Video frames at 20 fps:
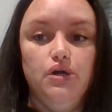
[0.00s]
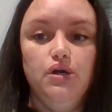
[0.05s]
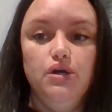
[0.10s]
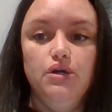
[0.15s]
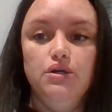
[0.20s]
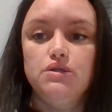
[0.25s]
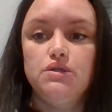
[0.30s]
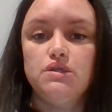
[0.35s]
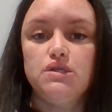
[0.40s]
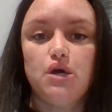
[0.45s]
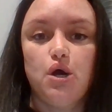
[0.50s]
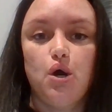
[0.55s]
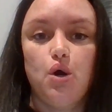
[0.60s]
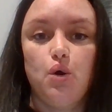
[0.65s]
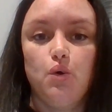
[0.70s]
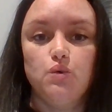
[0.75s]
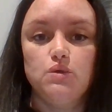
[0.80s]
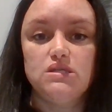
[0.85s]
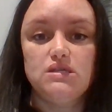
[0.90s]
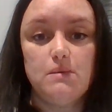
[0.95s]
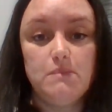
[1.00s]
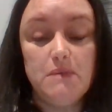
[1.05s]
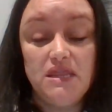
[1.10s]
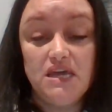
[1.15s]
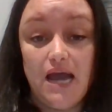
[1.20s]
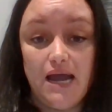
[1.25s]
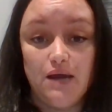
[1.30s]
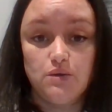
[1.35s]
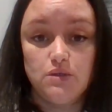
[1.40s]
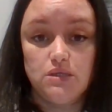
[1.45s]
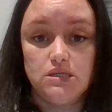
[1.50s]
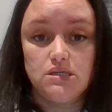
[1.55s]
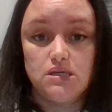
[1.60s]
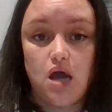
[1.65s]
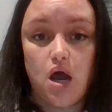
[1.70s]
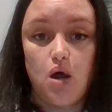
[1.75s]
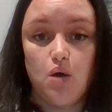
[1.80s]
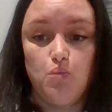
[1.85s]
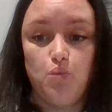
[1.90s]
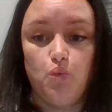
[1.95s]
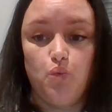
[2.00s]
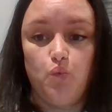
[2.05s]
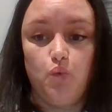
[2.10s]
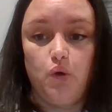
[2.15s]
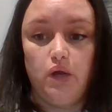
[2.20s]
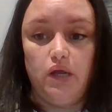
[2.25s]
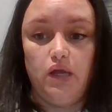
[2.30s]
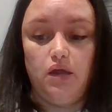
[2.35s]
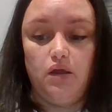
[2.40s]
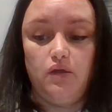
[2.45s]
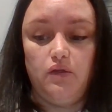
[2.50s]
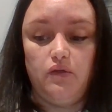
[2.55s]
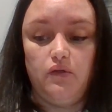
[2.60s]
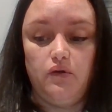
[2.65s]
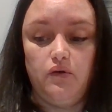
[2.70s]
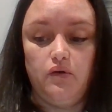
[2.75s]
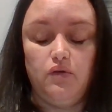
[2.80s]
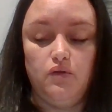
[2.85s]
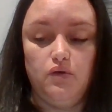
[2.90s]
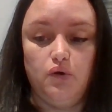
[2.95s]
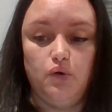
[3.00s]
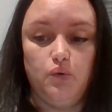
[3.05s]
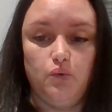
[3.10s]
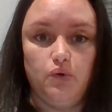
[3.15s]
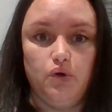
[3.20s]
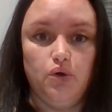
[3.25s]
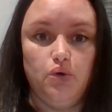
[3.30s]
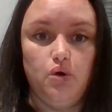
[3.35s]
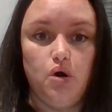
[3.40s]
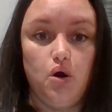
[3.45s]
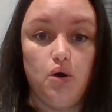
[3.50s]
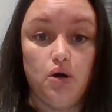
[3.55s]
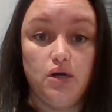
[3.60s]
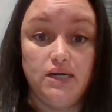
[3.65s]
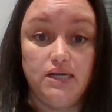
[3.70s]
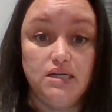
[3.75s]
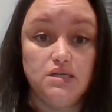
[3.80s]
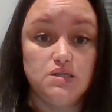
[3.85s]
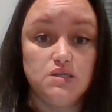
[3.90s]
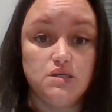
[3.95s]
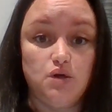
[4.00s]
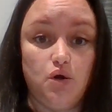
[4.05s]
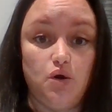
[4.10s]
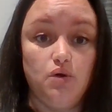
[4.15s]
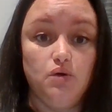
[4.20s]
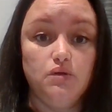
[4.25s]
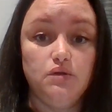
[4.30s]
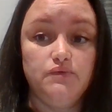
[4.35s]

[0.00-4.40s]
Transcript: So some of the houses come with the grill already installed.